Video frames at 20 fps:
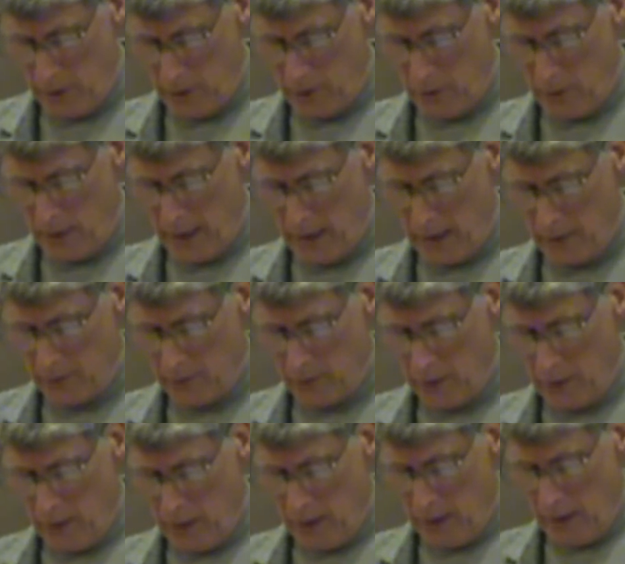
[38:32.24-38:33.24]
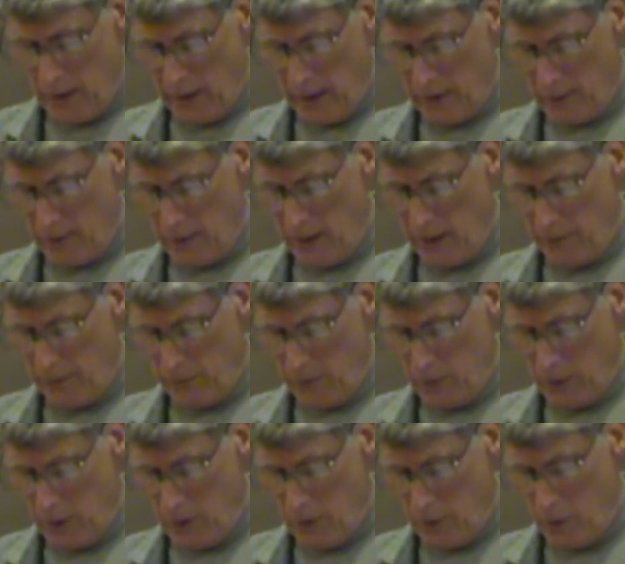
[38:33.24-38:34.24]
on your ass," Hay's
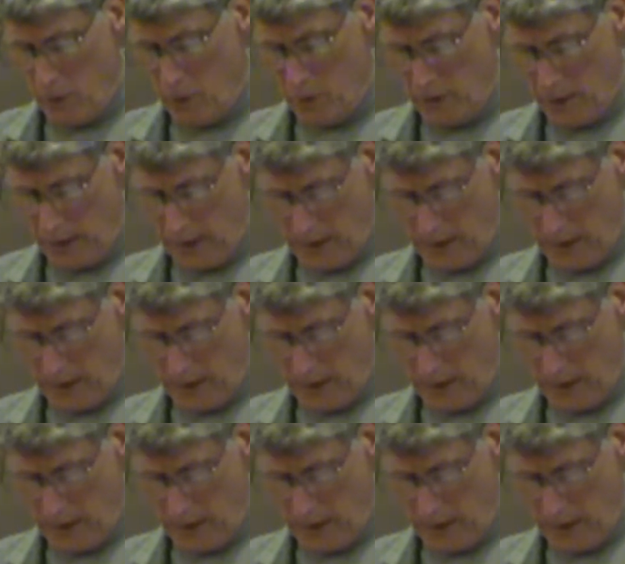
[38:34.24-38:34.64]
offering her own